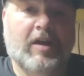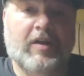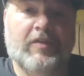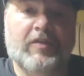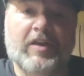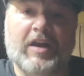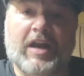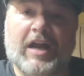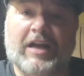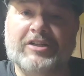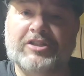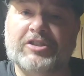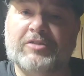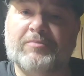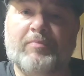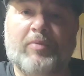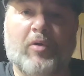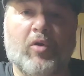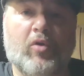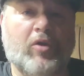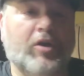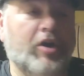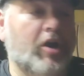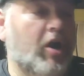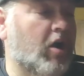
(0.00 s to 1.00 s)
And then I just
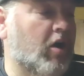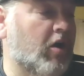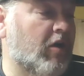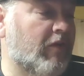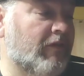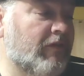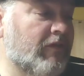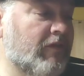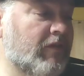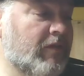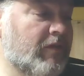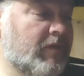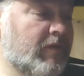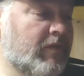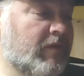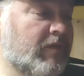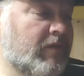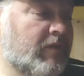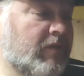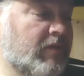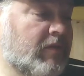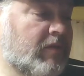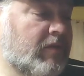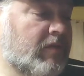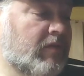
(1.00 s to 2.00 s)
pull it off,
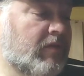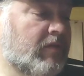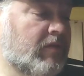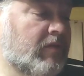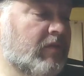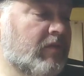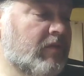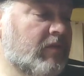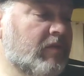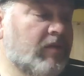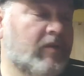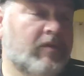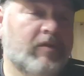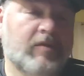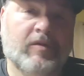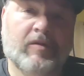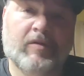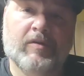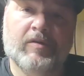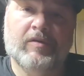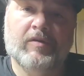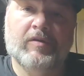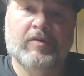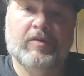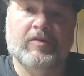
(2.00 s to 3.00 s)

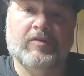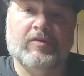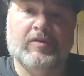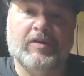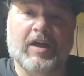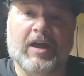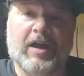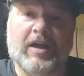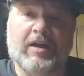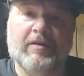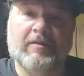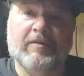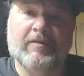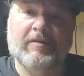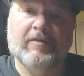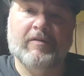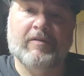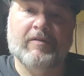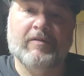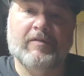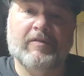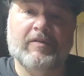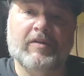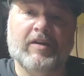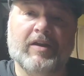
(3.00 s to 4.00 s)
okay,
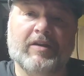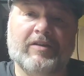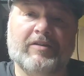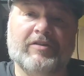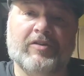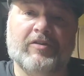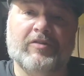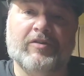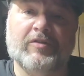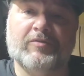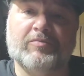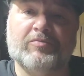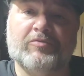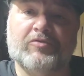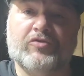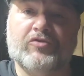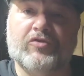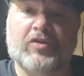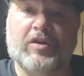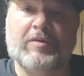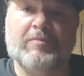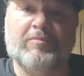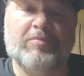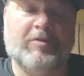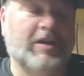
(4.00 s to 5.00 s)
until the
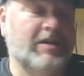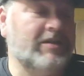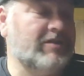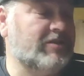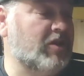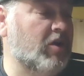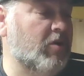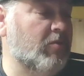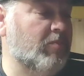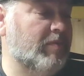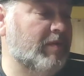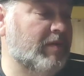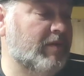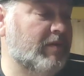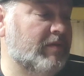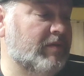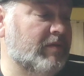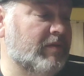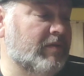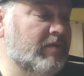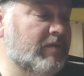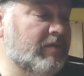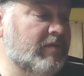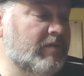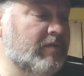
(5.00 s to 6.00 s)
string plays open.
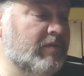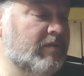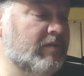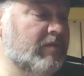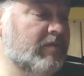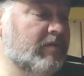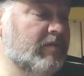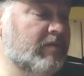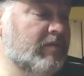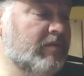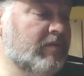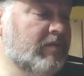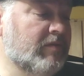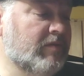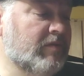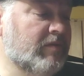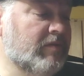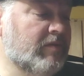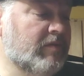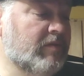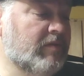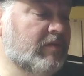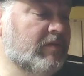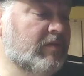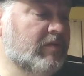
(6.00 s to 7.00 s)

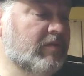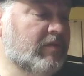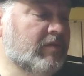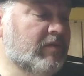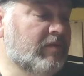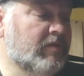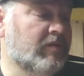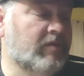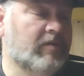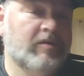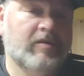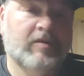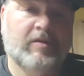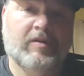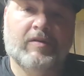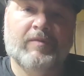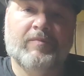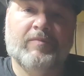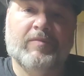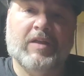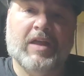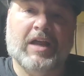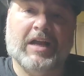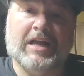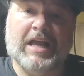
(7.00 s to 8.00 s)

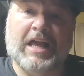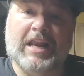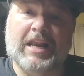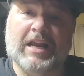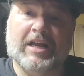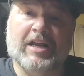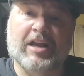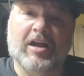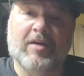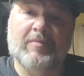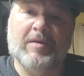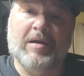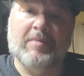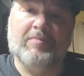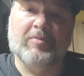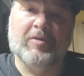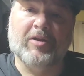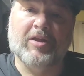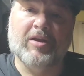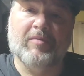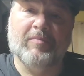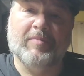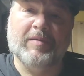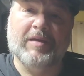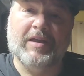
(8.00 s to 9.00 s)
I kind of come up a
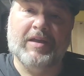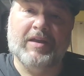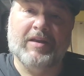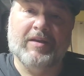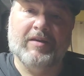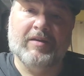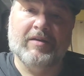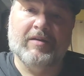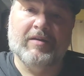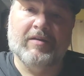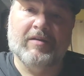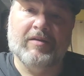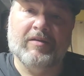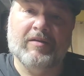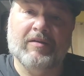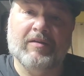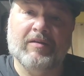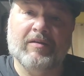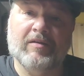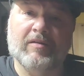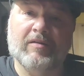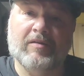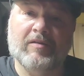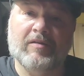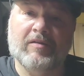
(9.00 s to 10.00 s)
little bit.
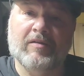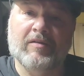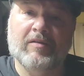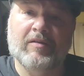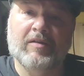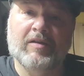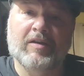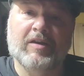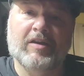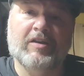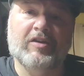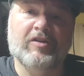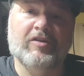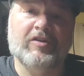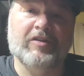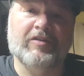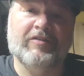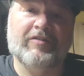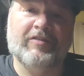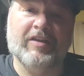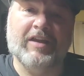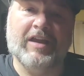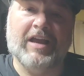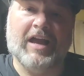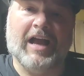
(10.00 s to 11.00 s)
You can
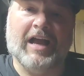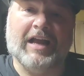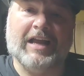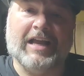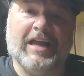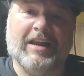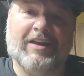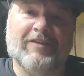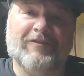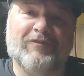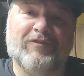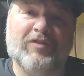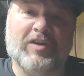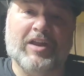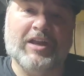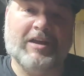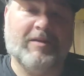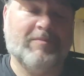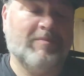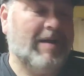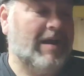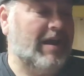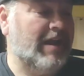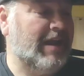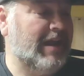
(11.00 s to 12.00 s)
see I kind of
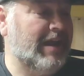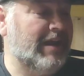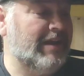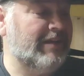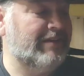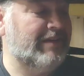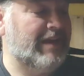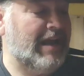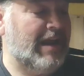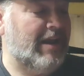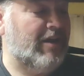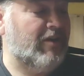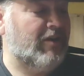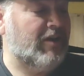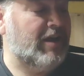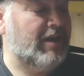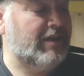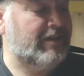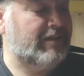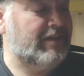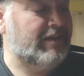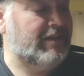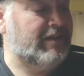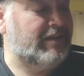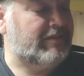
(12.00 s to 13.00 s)
flick my hand down
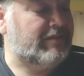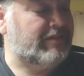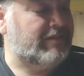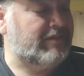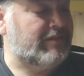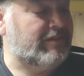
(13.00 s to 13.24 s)
like this